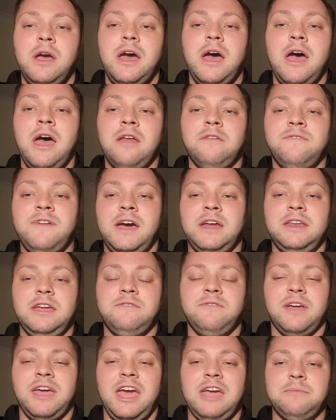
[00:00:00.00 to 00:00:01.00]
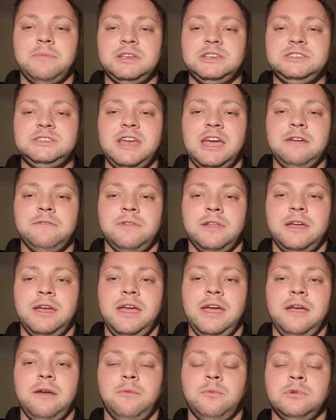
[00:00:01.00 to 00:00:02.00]
And then in the game at Staveley,
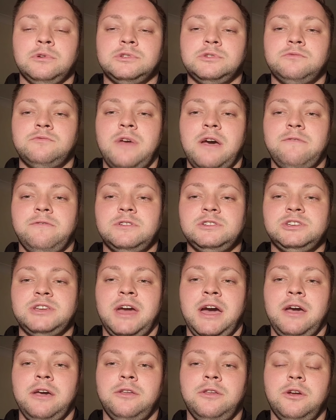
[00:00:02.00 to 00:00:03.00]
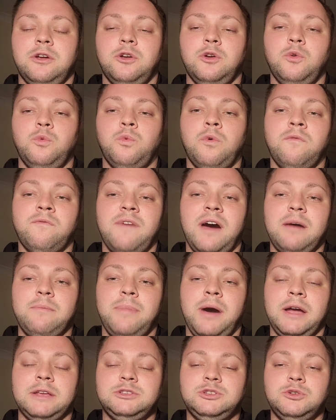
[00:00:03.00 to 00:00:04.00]
it was Retford United who won that
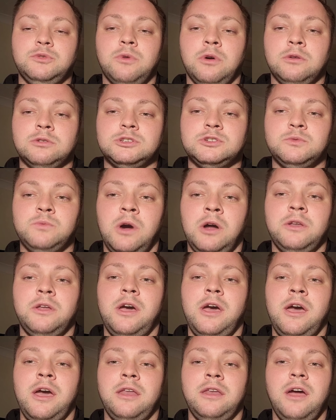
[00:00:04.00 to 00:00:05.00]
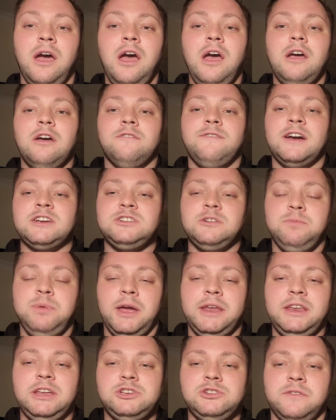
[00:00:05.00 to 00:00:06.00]
by 2-1, and they've actually
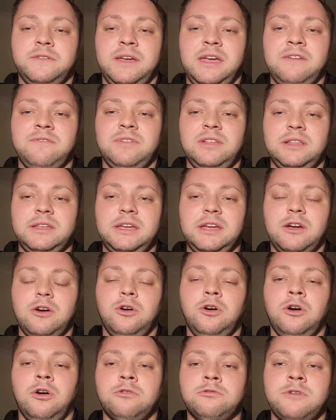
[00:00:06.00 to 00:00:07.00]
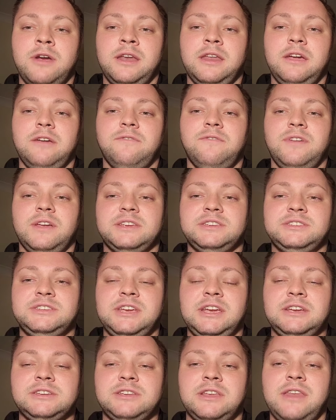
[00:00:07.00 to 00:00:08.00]
played each other in the league already this
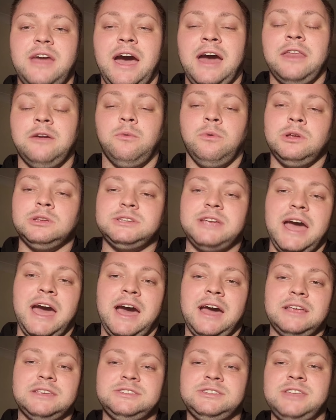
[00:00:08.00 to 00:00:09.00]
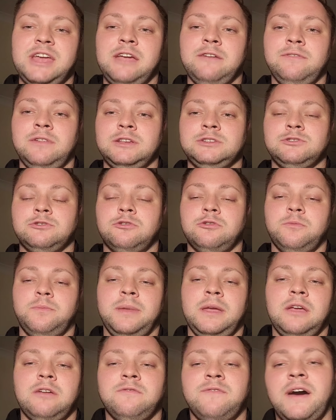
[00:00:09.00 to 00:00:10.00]
season, and it was at Staveley, so a
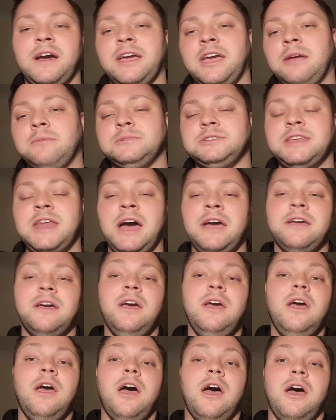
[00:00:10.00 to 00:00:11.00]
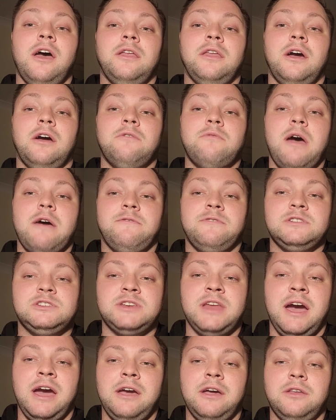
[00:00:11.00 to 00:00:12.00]
repeat of that game tonight, and Retford
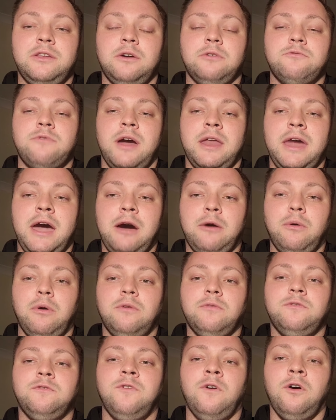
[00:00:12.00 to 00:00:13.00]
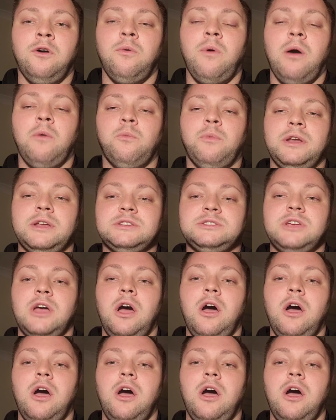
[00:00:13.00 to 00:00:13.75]
United ran out 4-1 winners